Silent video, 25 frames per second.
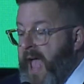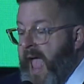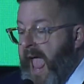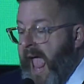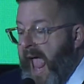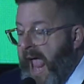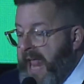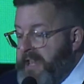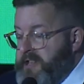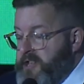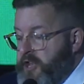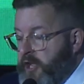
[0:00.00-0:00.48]

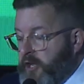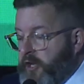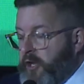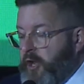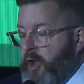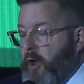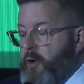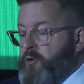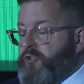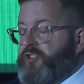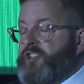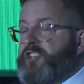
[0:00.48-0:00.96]
and
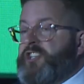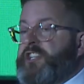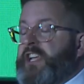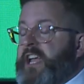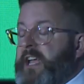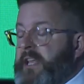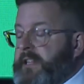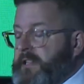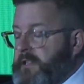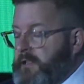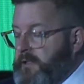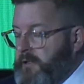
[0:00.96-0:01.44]

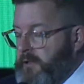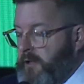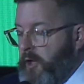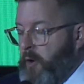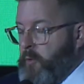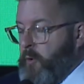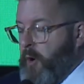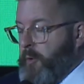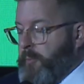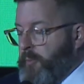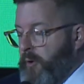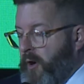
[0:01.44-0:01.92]
negotiate
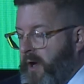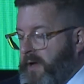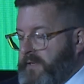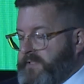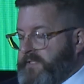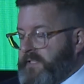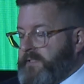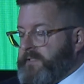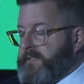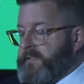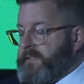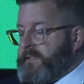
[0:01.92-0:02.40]
lower
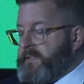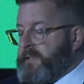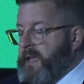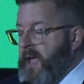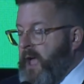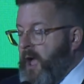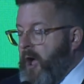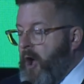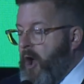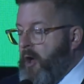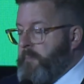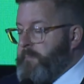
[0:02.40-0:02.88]
prices
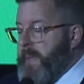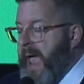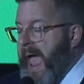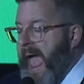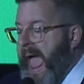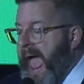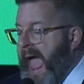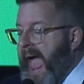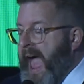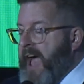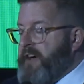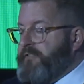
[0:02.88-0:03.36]
on
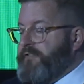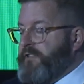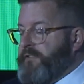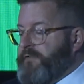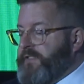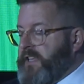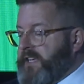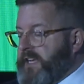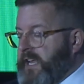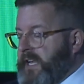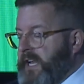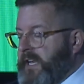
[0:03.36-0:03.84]
behalf of
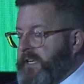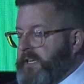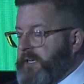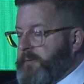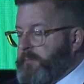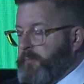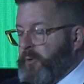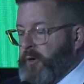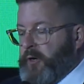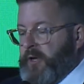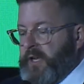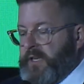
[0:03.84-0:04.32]
the Canadian
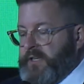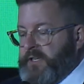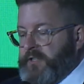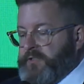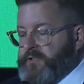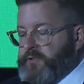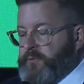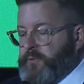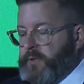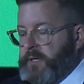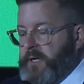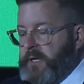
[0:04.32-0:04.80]
book
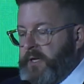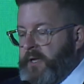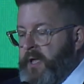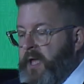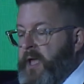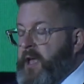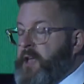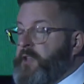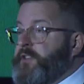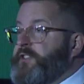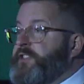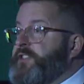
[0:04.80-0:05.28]
industry
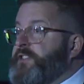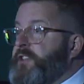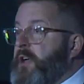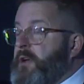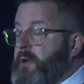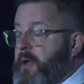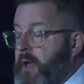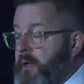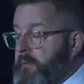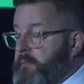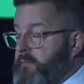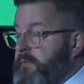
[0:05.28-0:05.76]
so,
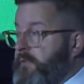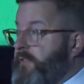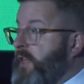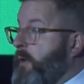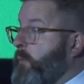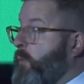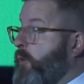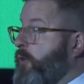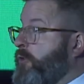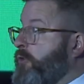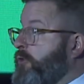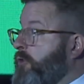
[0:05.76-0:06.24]
uh, that
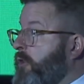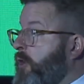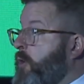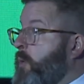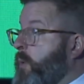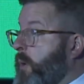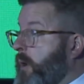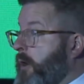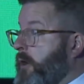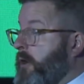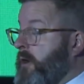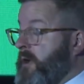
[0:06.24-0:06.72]
were
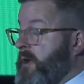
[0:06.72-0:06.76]
lower